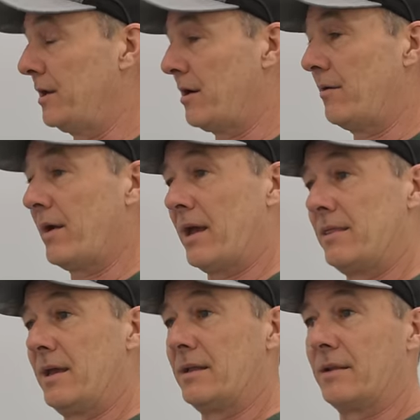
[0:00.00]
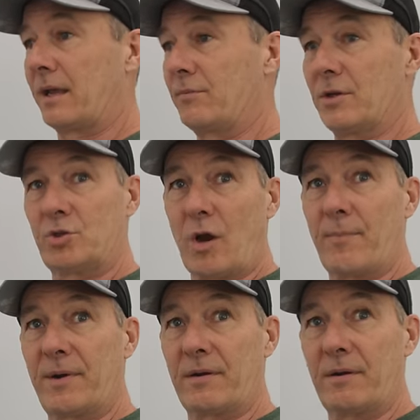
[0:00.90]
you know, and then like a
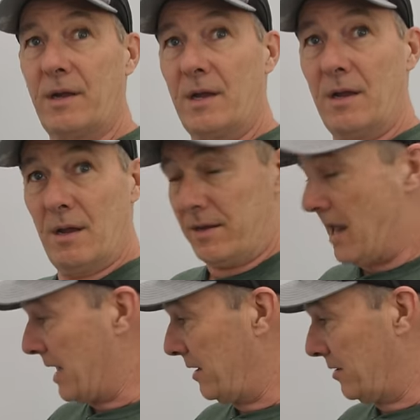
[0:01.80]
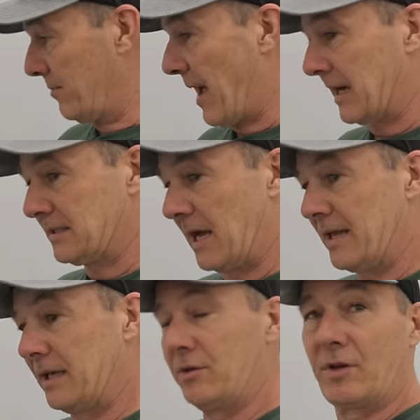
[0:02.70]
drop ear 90 on the back
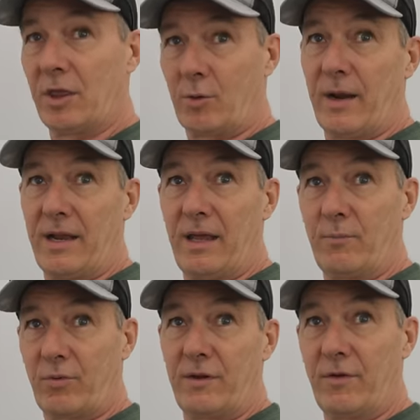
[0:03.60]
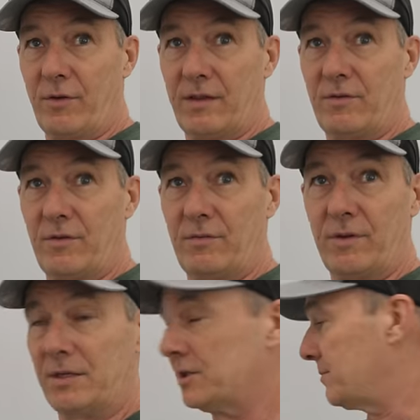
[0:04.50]
side that you could thread Prevost into,
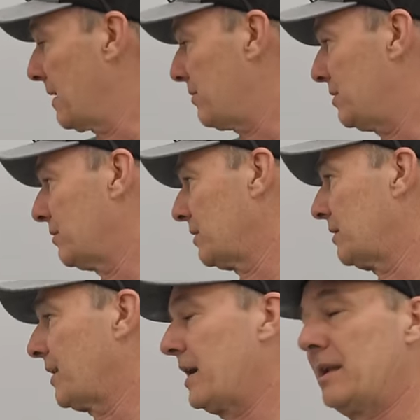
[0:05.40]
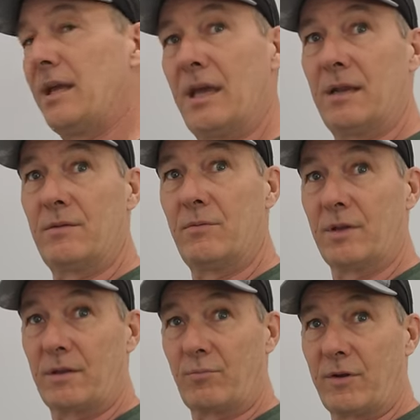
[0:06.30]
and just maybe do a little 90 in
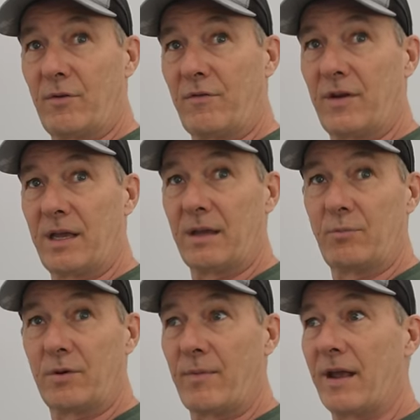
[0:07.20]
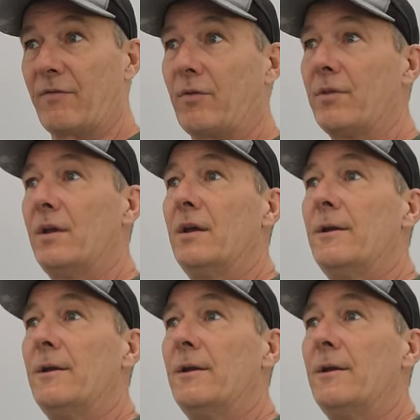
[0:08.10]
with the Prevost fitting and put a manifold.